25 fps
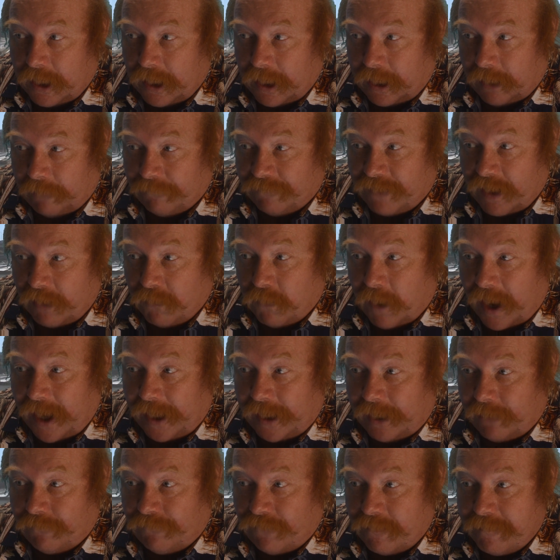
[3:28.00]
if they're
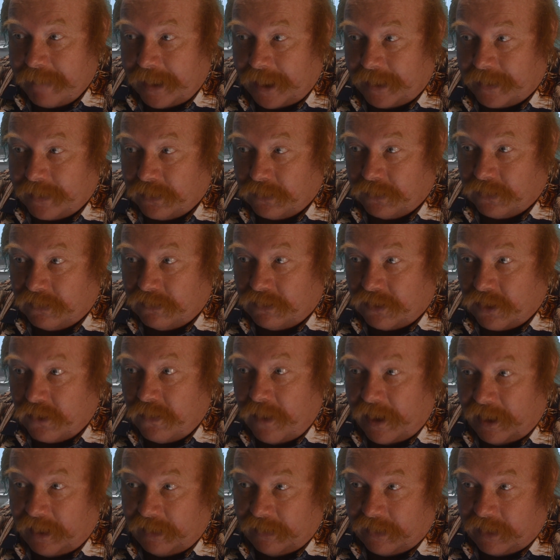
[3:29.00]
waiting for me to do
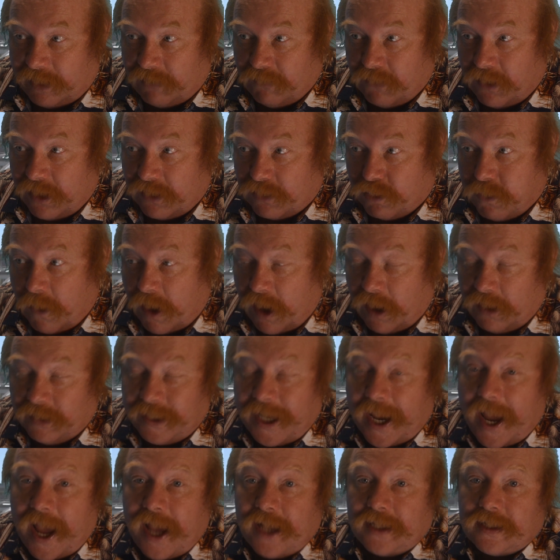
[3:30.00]
anything worthwhile,
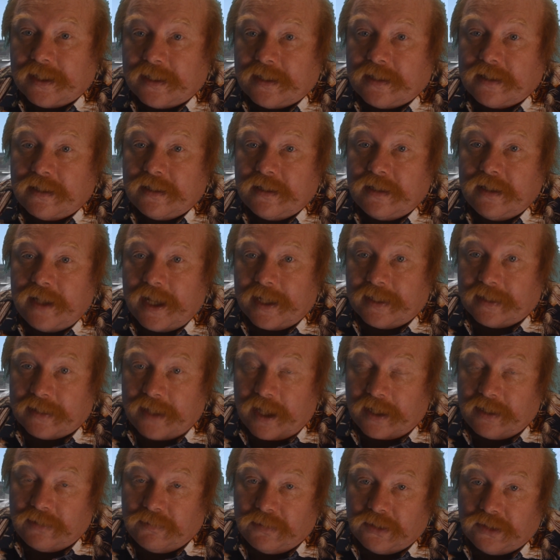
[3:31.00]
yes, yes,
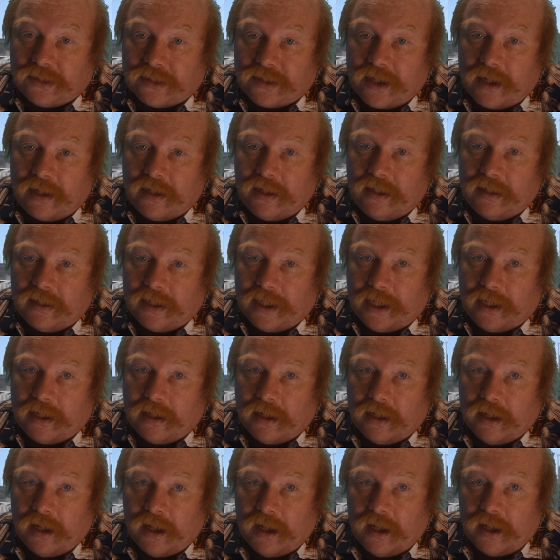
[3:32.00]
they will certainly
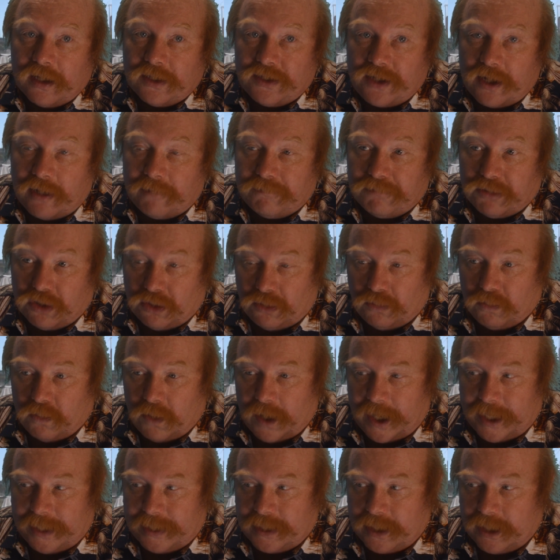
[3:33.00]
turn blue
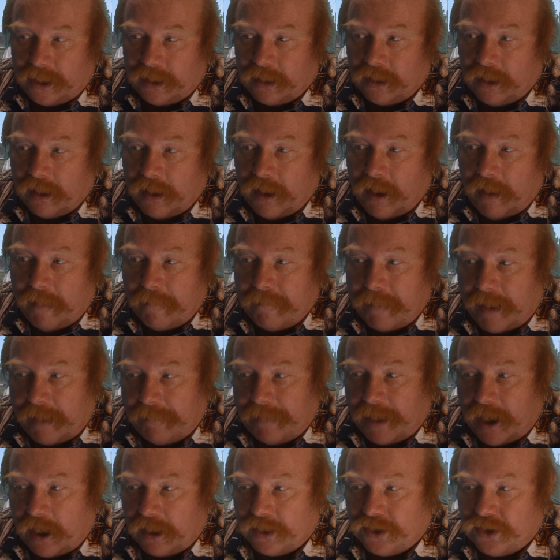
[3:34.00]
waiting.
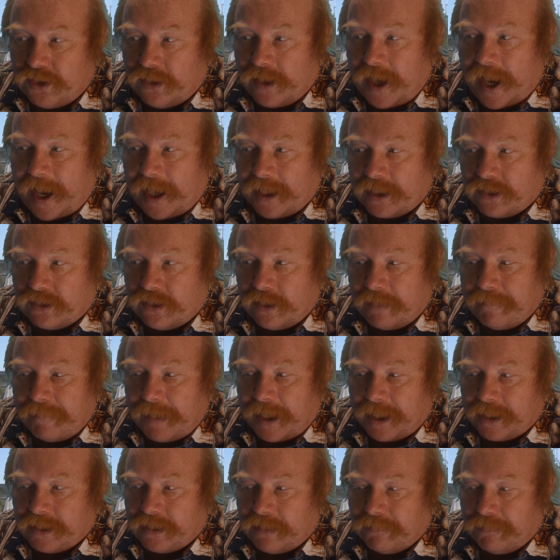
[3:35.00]
Maybe I should actually
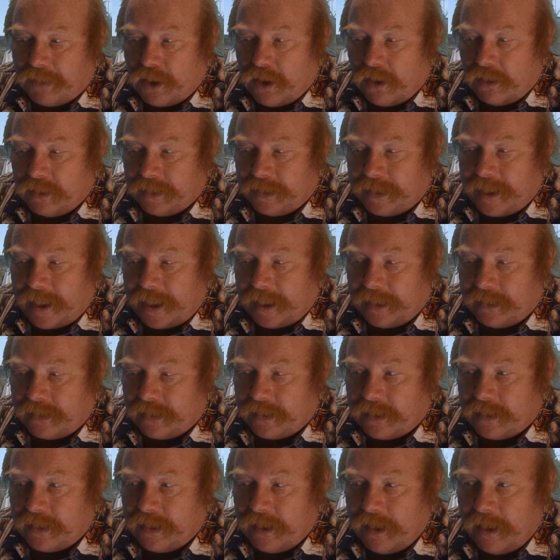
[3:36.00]
make some
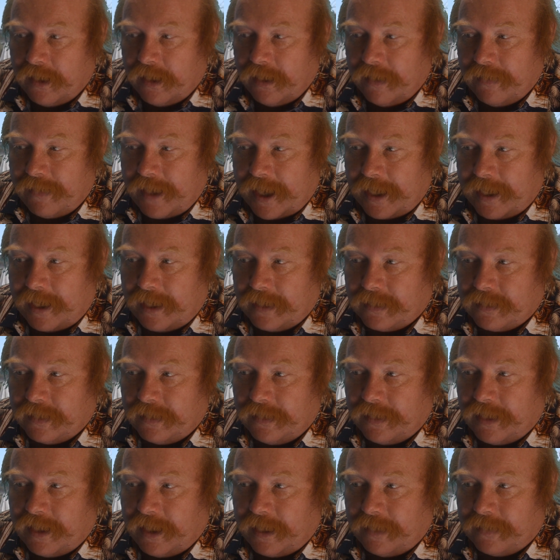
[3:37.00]
content that
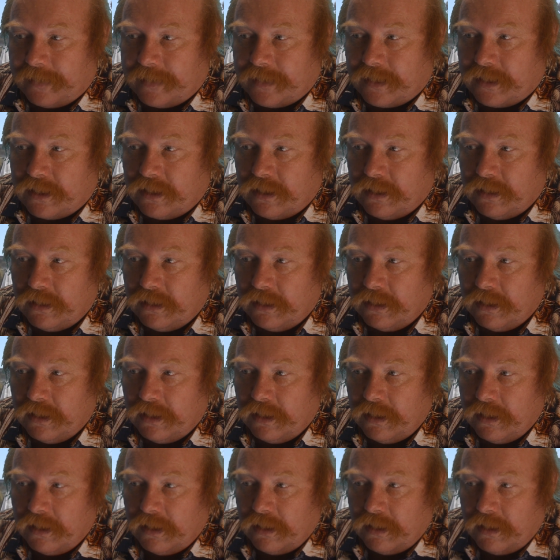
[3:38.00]
isn't this.
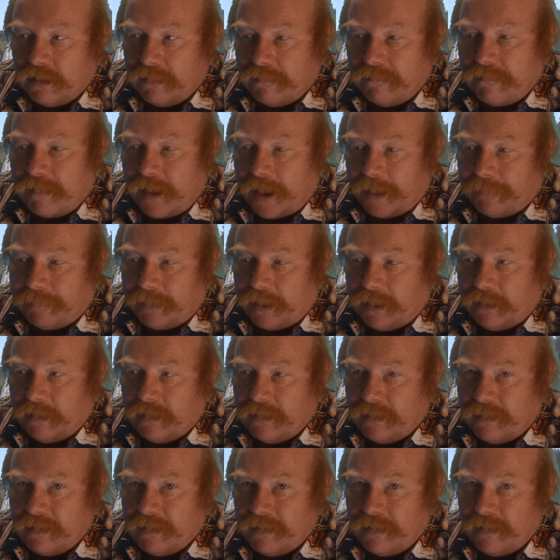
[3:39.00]
Maybe.
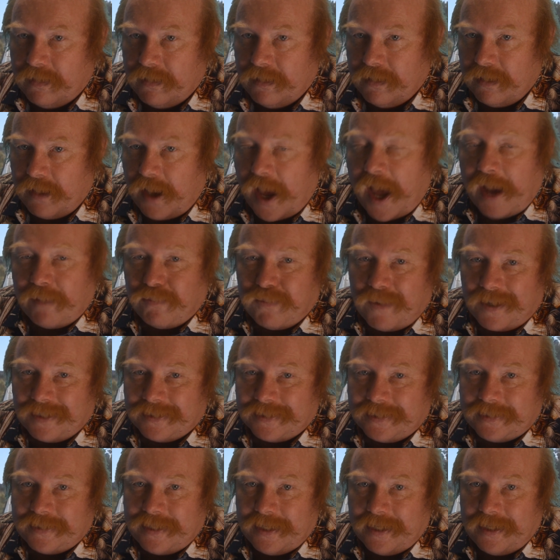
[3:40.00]
At
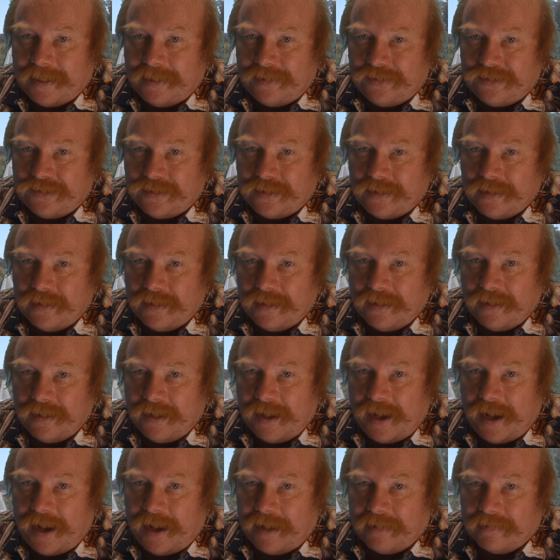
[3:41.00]
one stage.
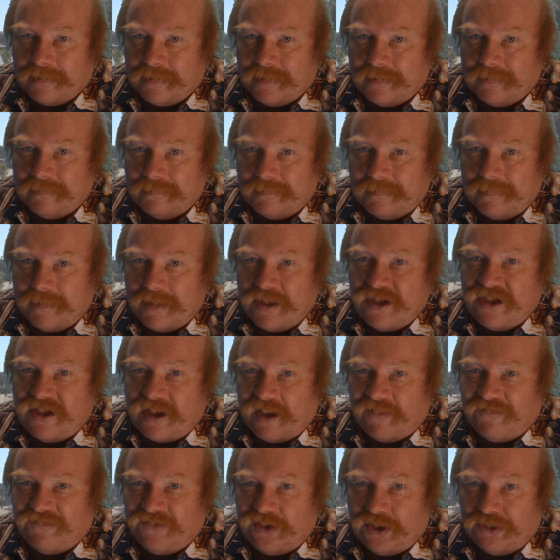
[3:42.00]
In
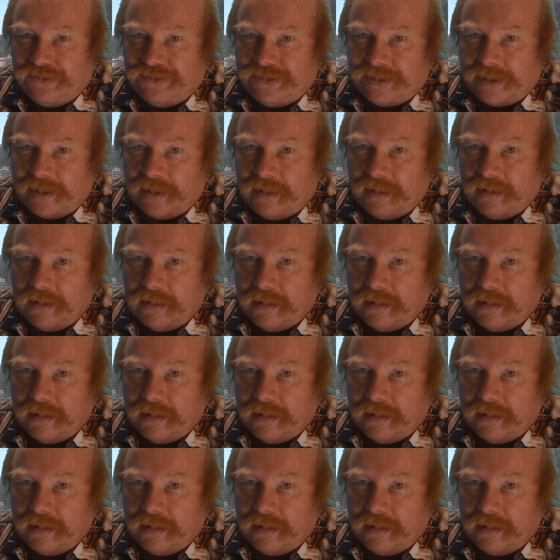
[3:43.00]
the future.